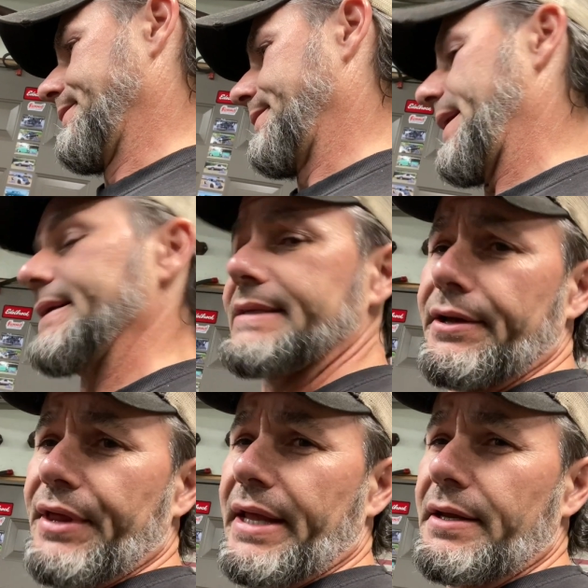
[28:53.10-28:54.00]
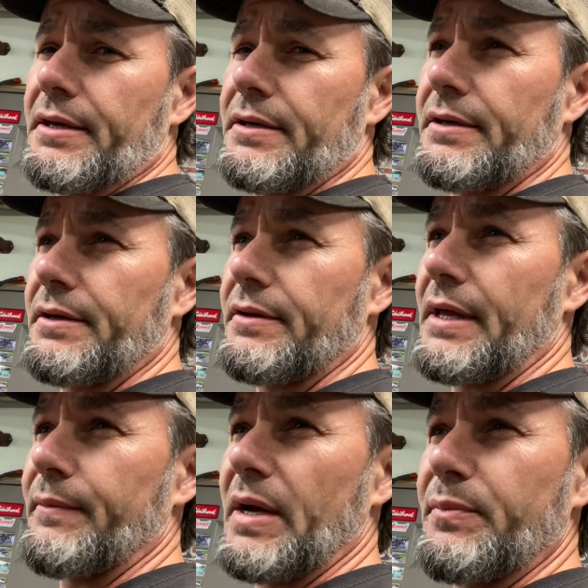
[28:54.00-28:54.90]
yeah, until then,
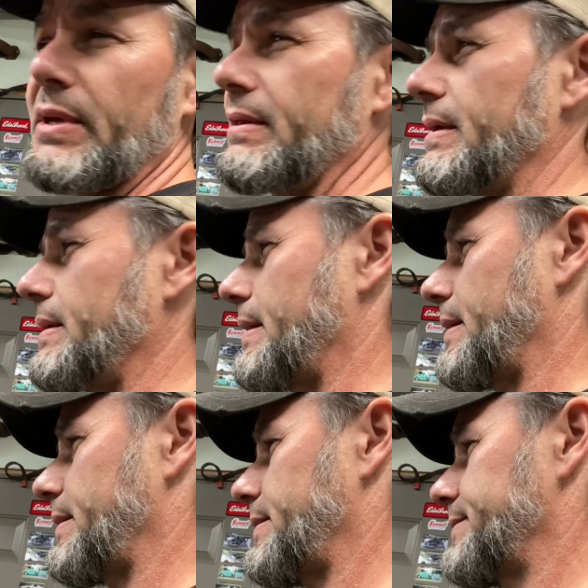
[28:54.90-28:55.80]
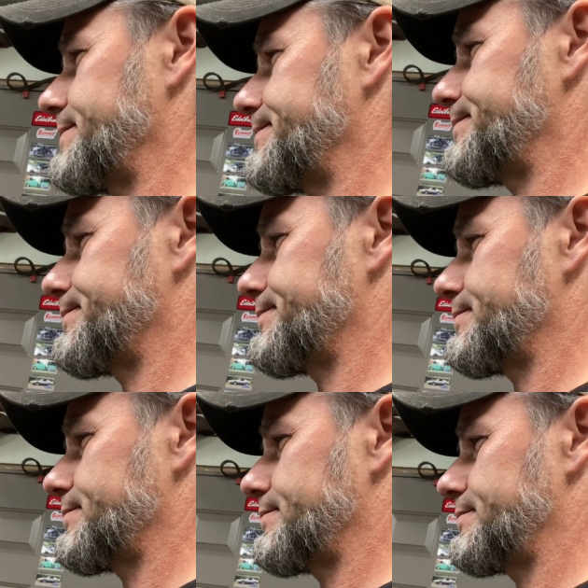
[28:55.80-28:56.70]
that might be
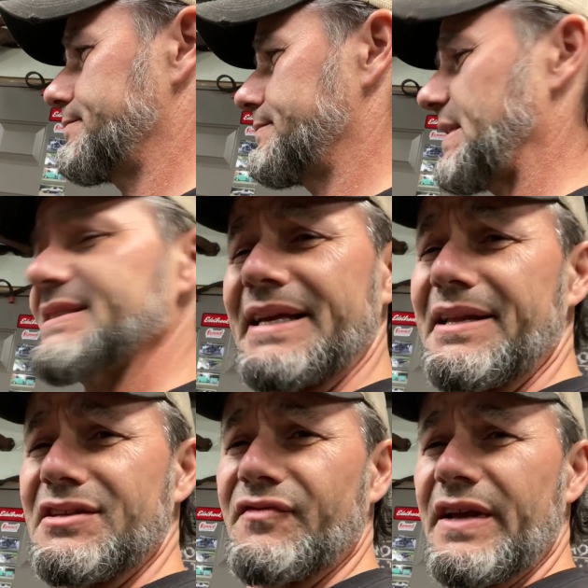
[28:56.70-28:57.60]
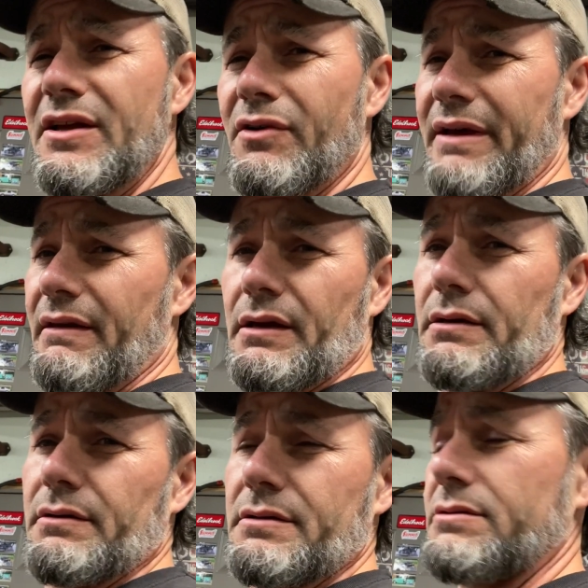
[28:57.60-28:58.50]
that's the end of this video, I think.
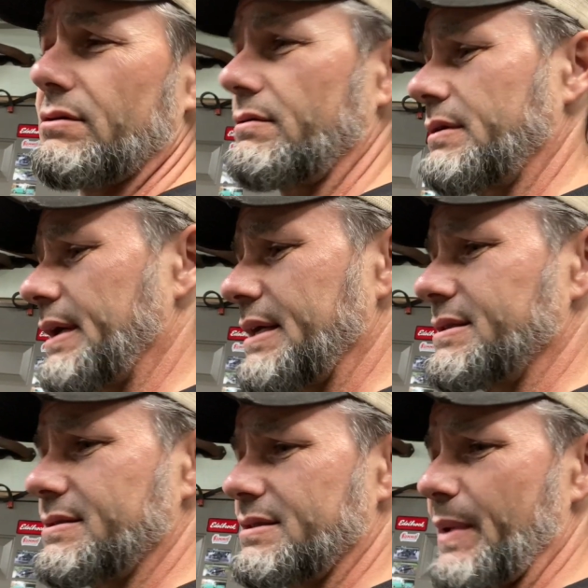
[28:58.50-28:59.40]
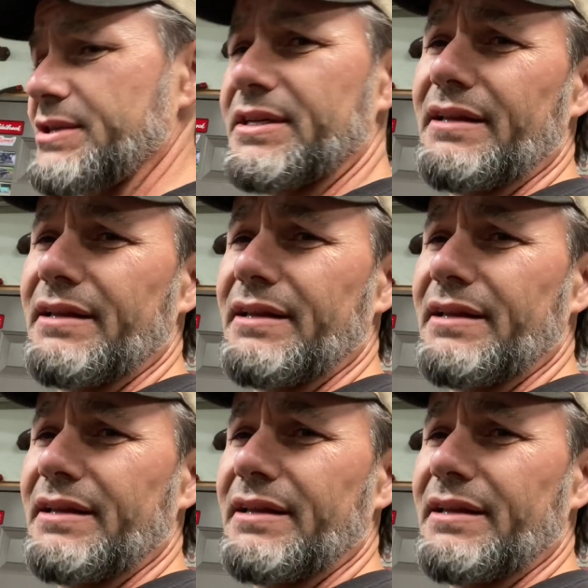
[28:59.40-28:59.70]
So you guys smash that